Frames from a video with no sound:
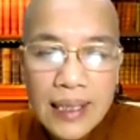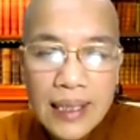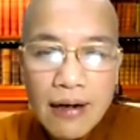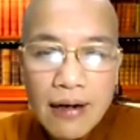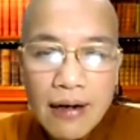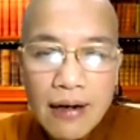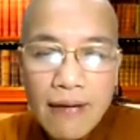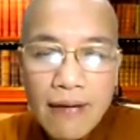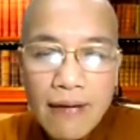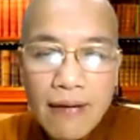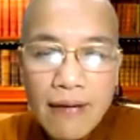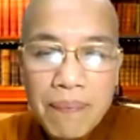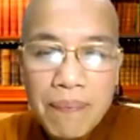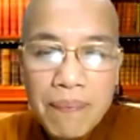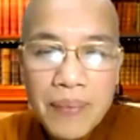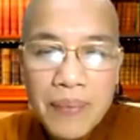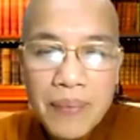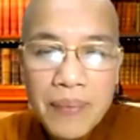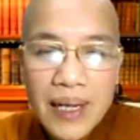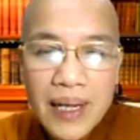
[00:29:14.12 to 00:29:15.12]
Um,
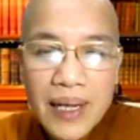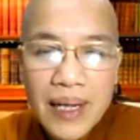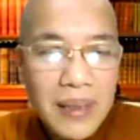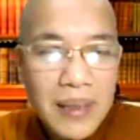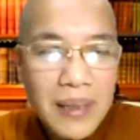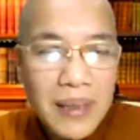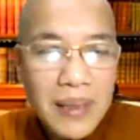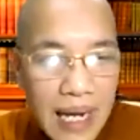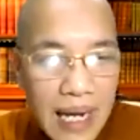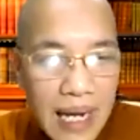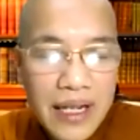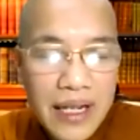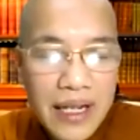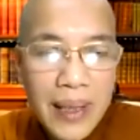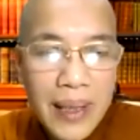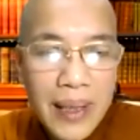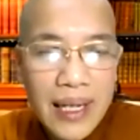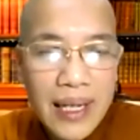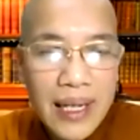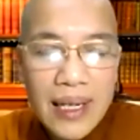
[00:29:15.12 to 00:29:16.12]
but
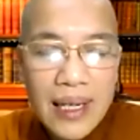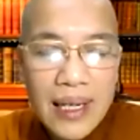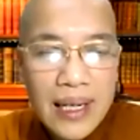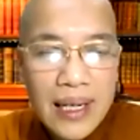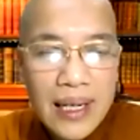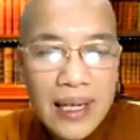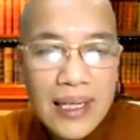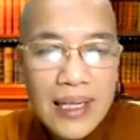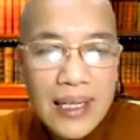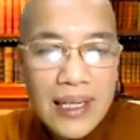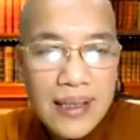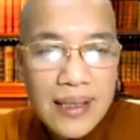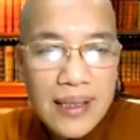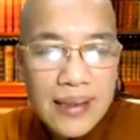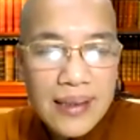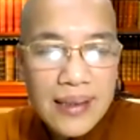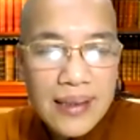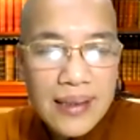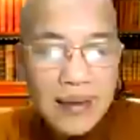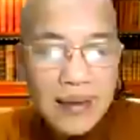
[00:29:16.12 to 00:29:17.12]
anyway, I
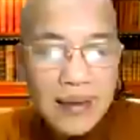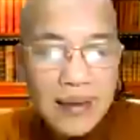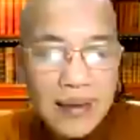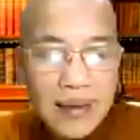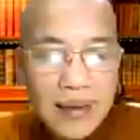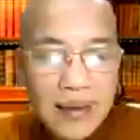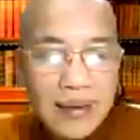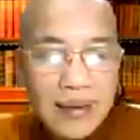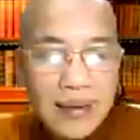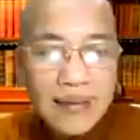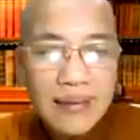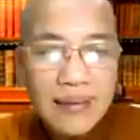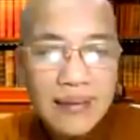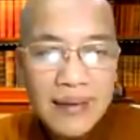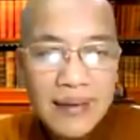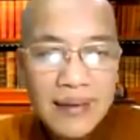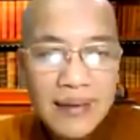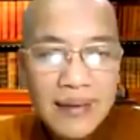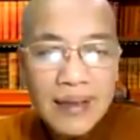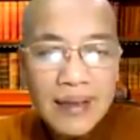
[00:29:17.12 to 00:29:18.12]
just uh,
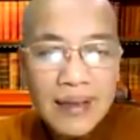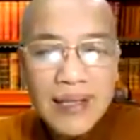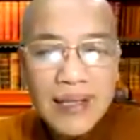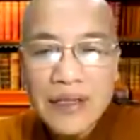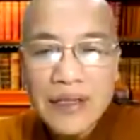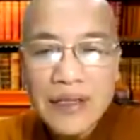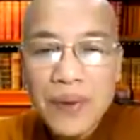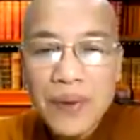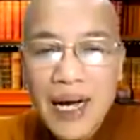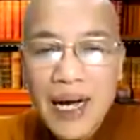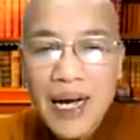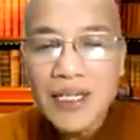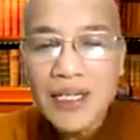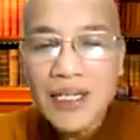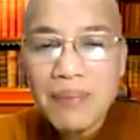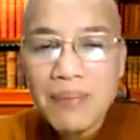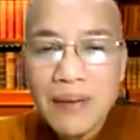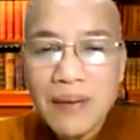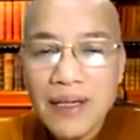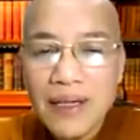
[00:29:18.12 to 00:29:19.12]
heard that you asked
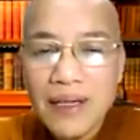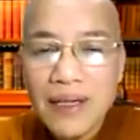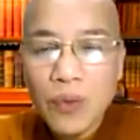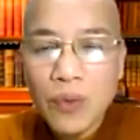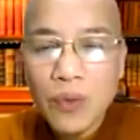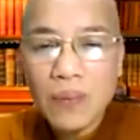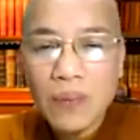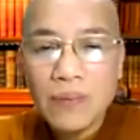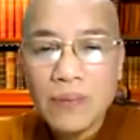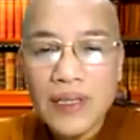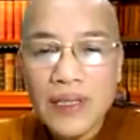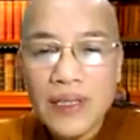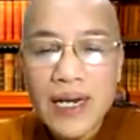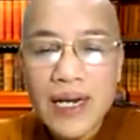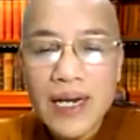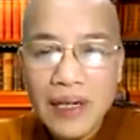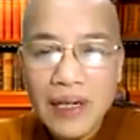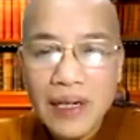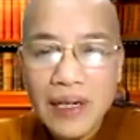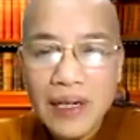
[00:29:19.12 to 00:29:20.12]
about the, the
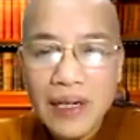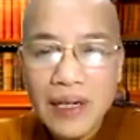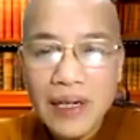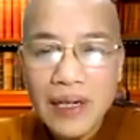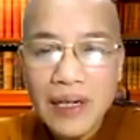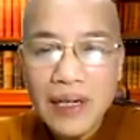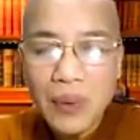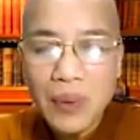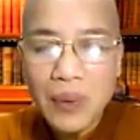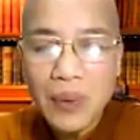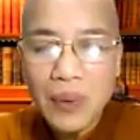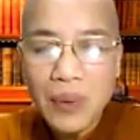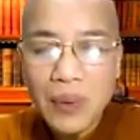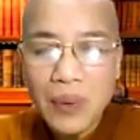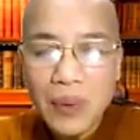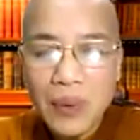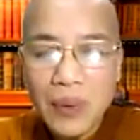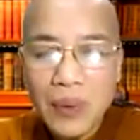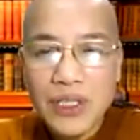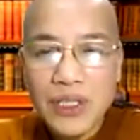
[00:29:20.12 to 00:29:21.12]
language we are
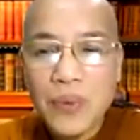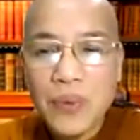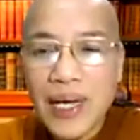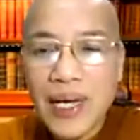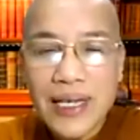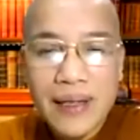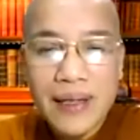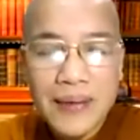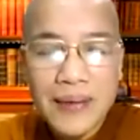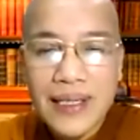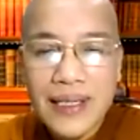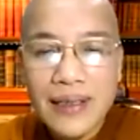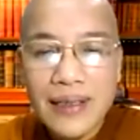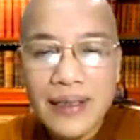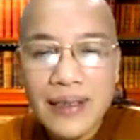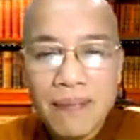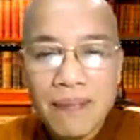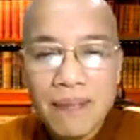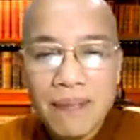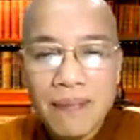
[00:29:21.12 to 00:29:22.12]
using.
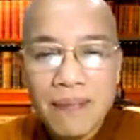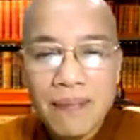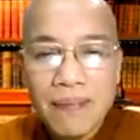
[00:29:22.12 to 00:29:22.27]
Um,